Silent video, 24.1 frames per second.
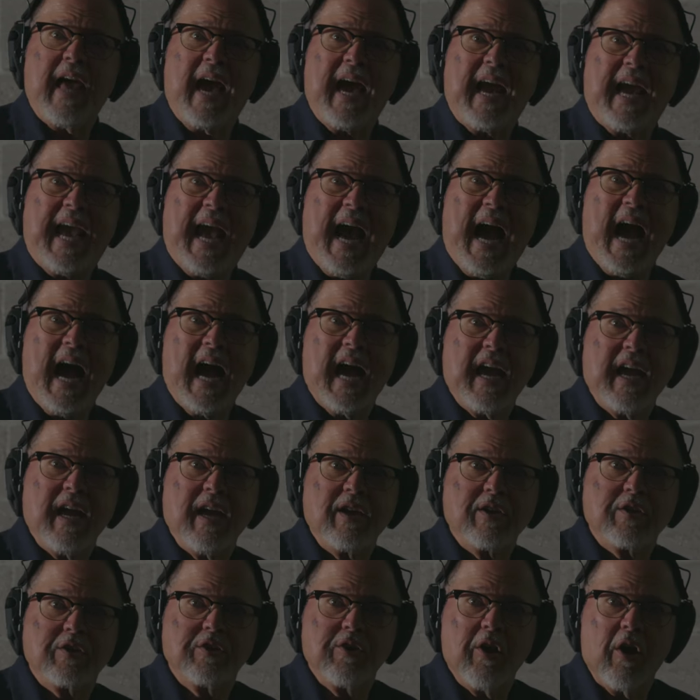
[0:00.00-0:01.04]
that guy
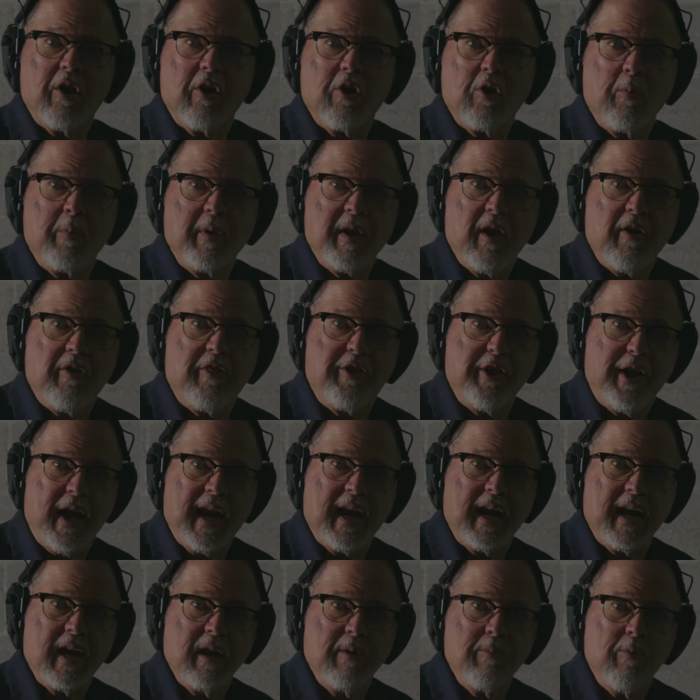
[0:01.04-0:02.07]
is not going to be a
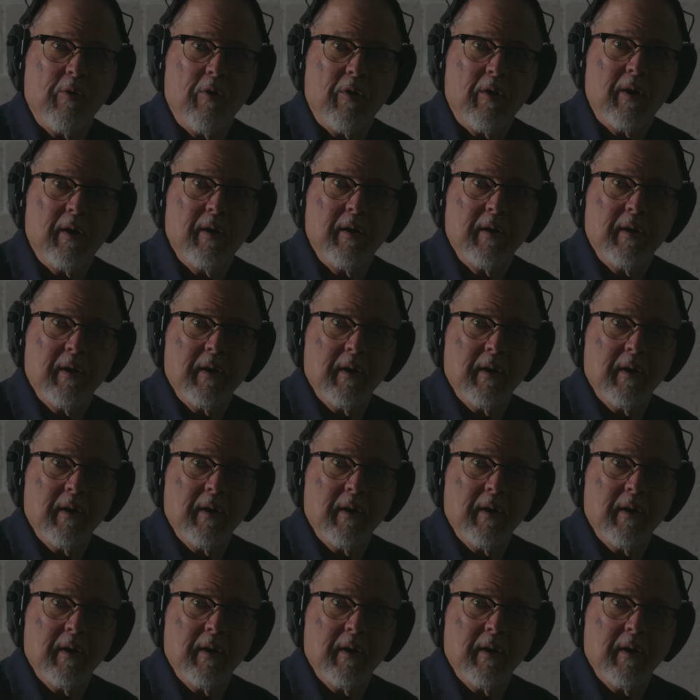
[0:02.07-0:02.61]
threat anymore.